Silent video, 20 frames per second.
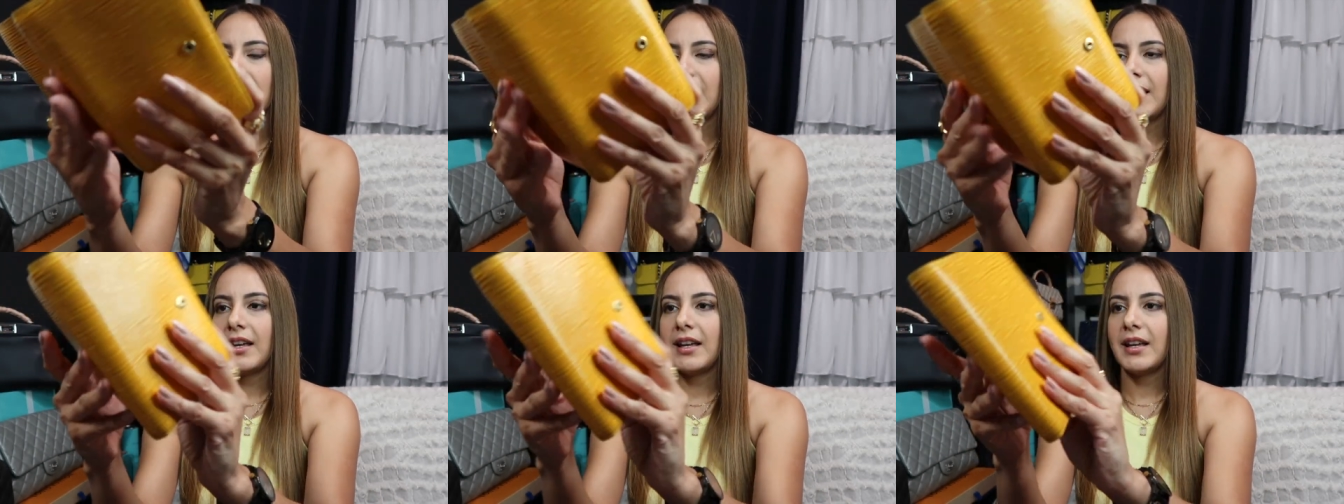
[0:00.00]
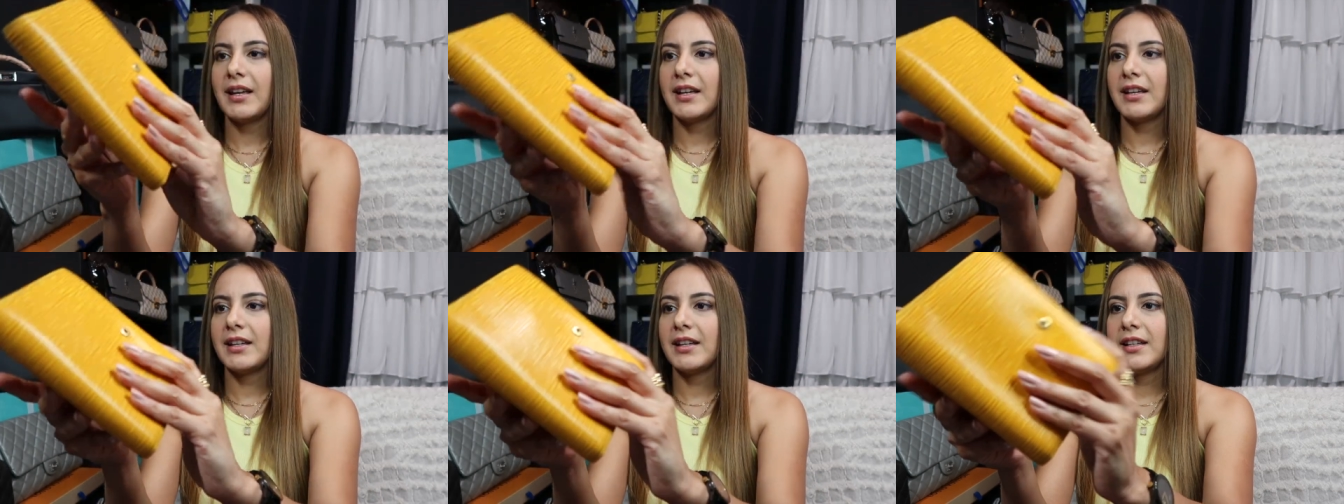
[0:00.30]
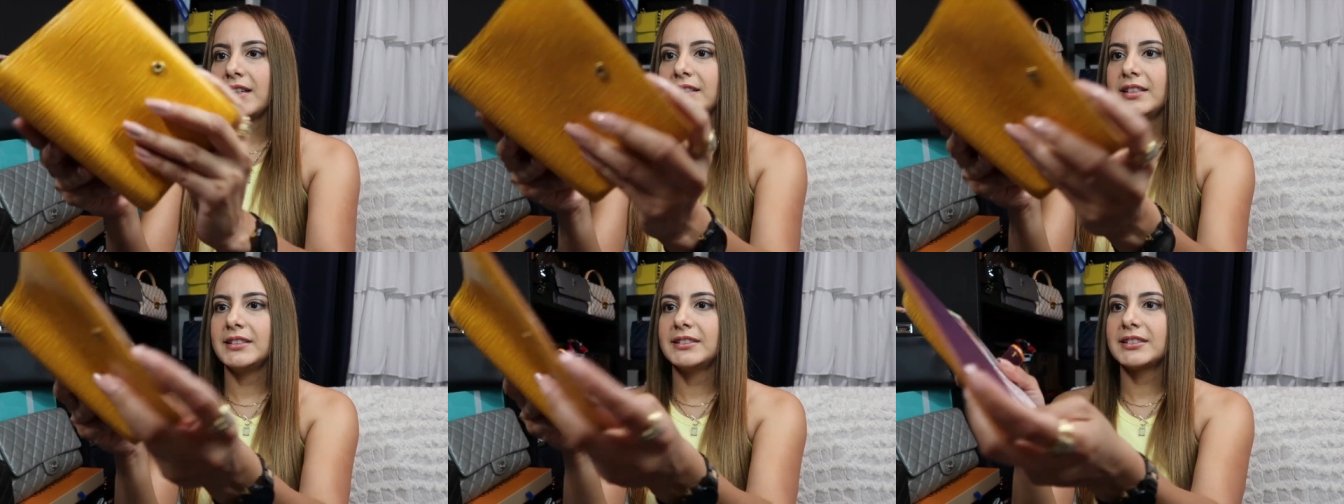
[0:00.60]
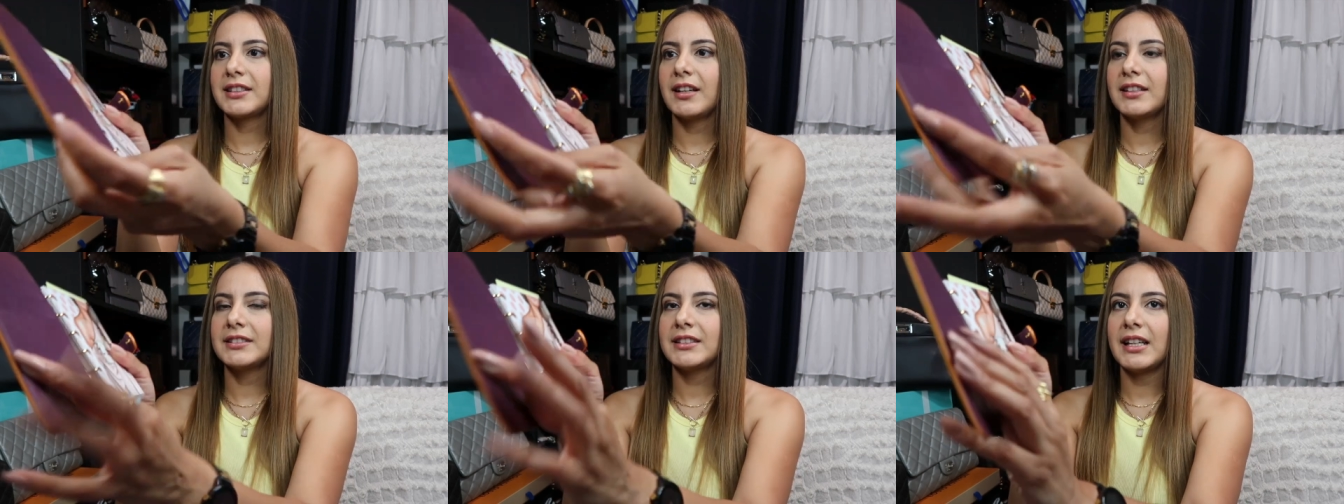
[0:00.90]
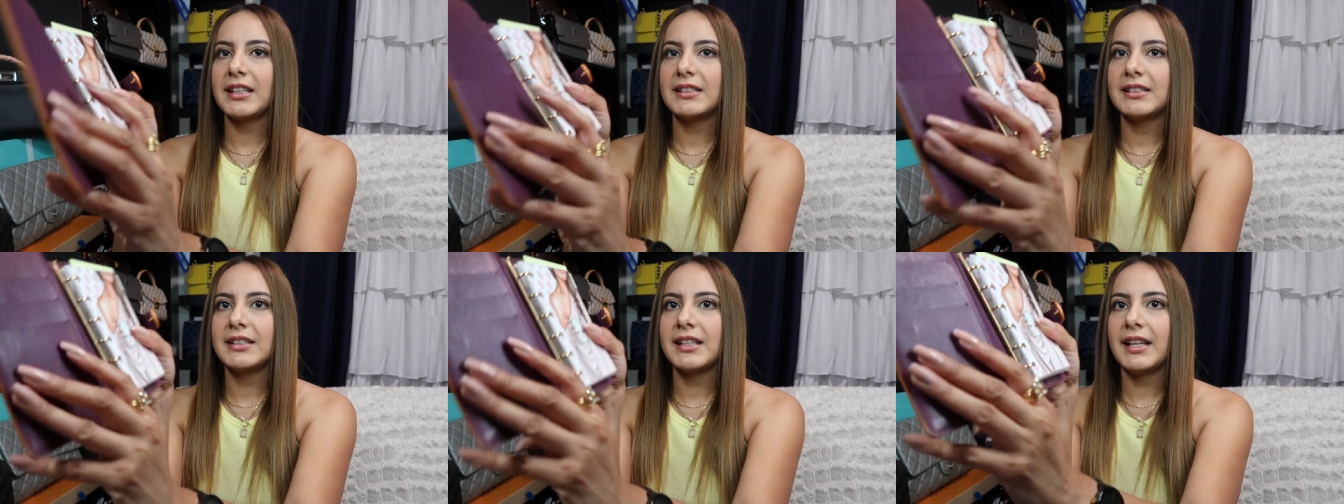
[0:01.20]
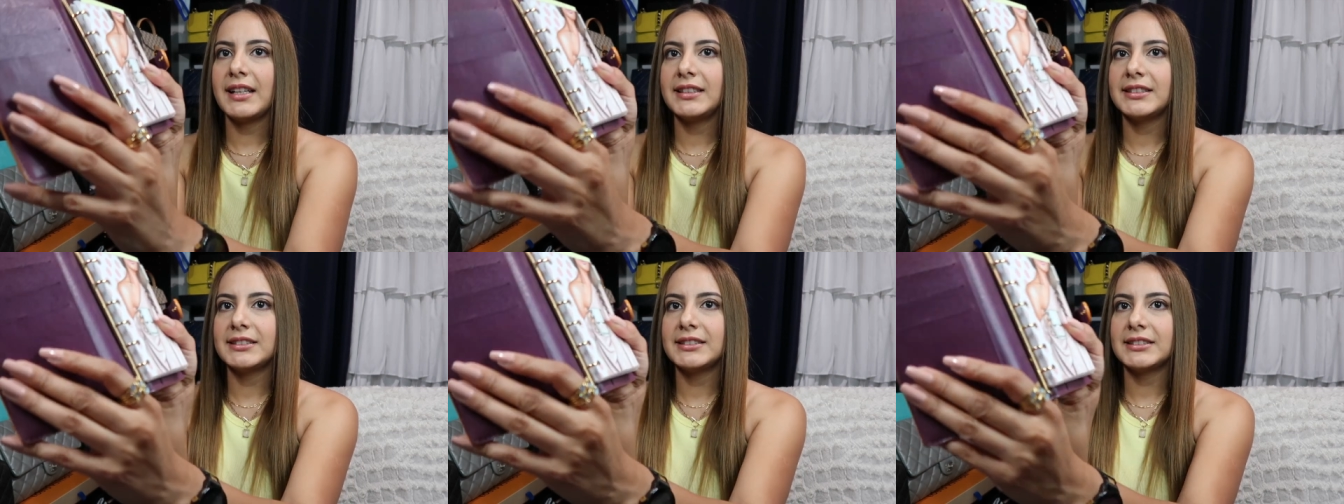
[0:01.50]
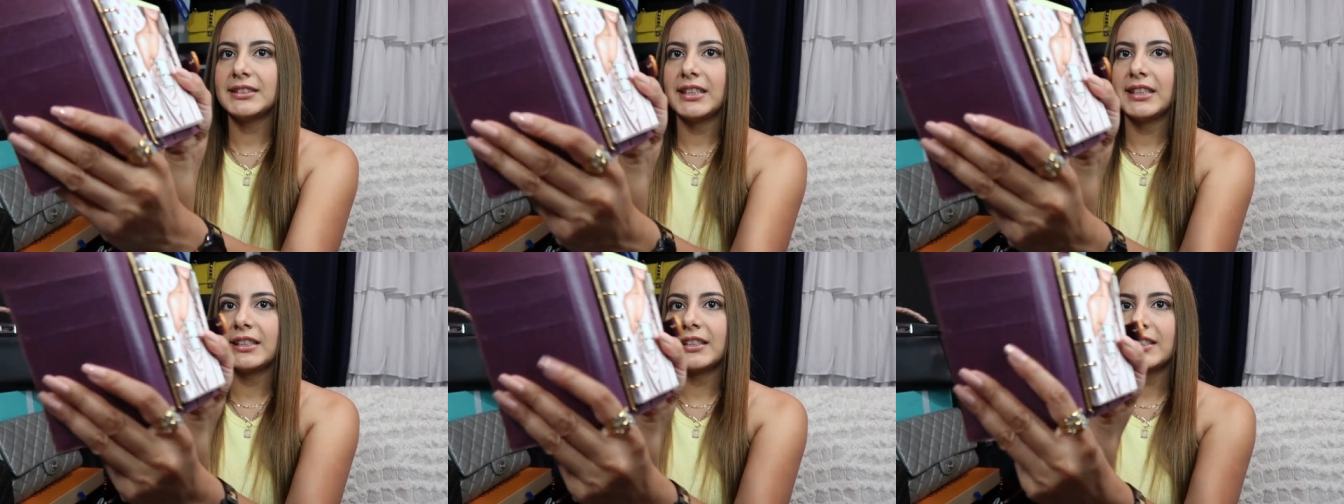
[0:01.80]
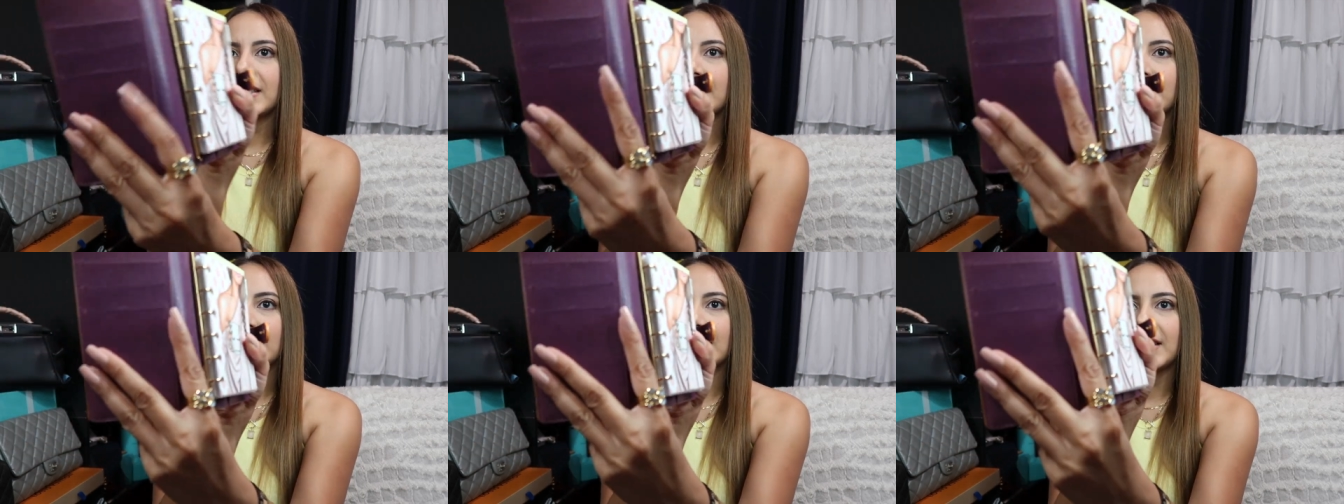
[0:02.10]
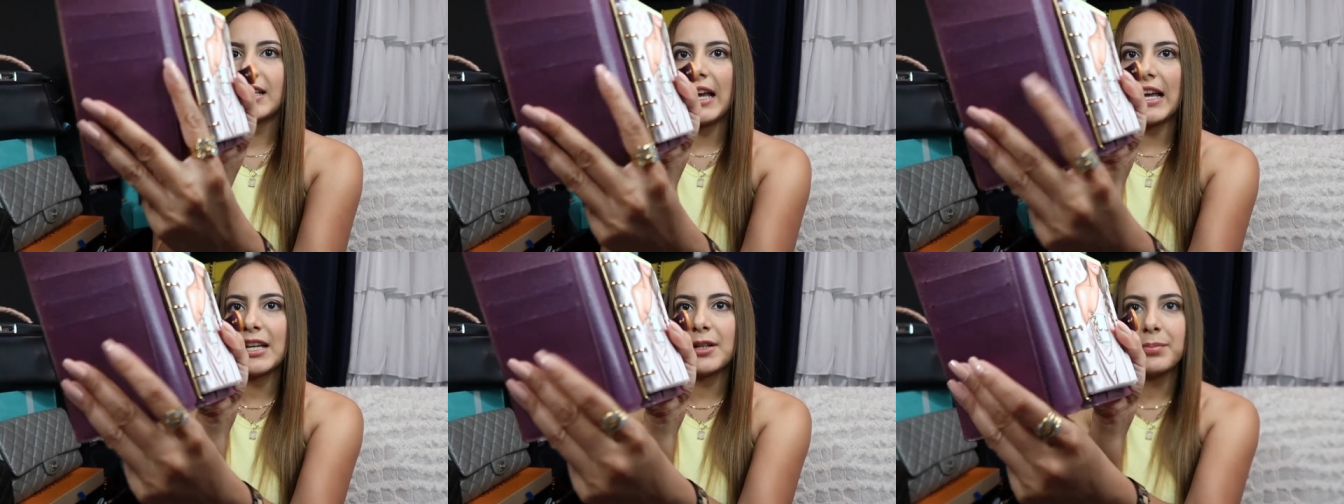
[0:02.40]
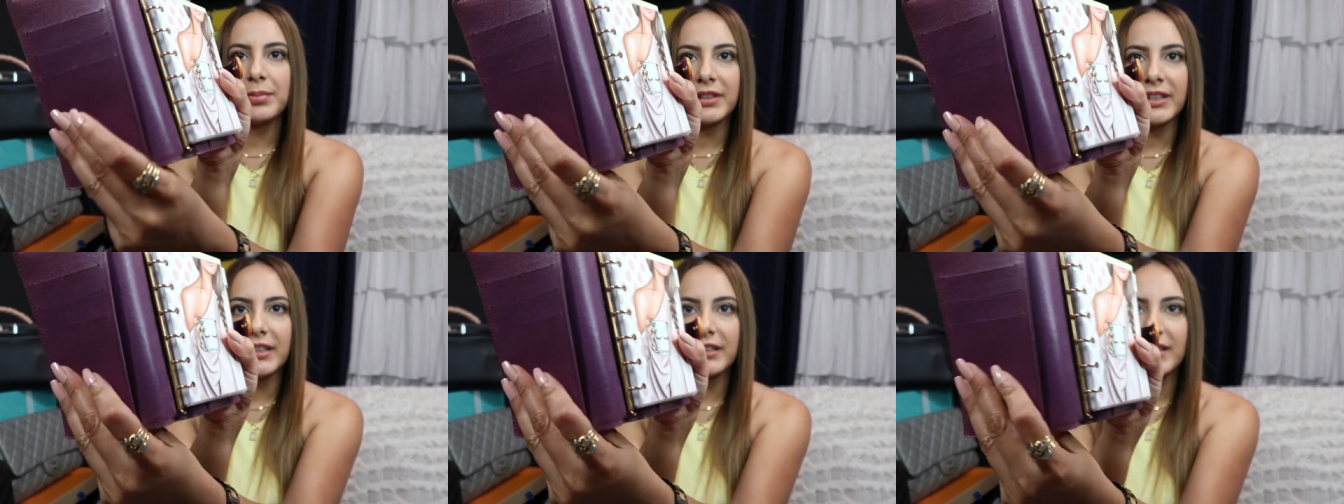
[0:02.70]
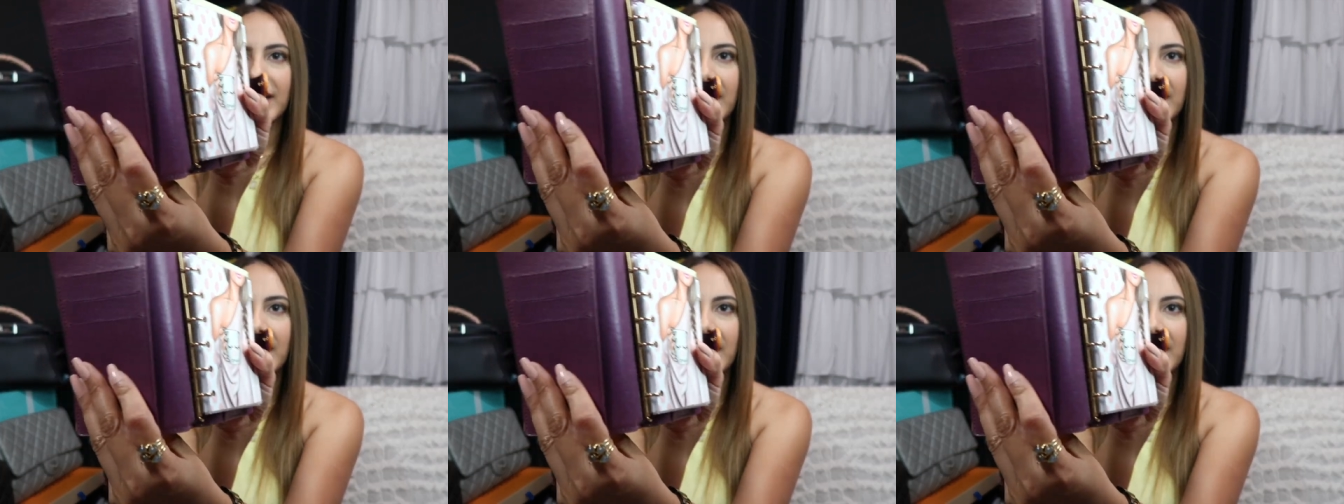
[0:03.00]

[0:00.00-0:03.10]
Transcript: and it's got that nice like eggplant